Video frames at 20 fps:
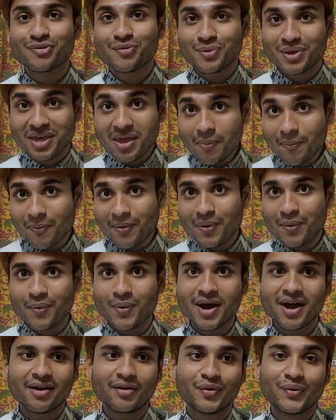So if you
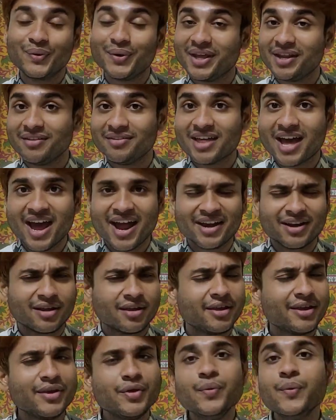are good in that,
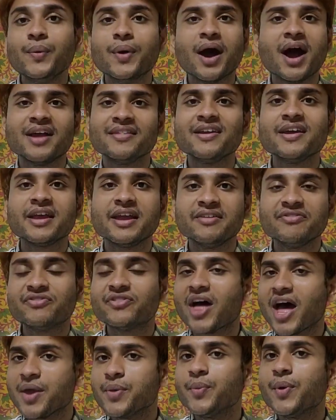I think in
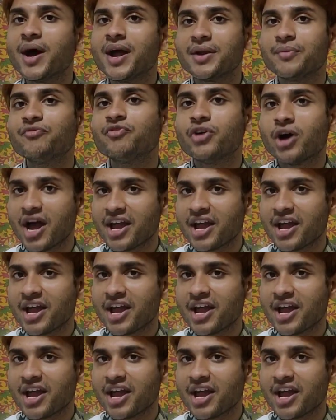Taiwan,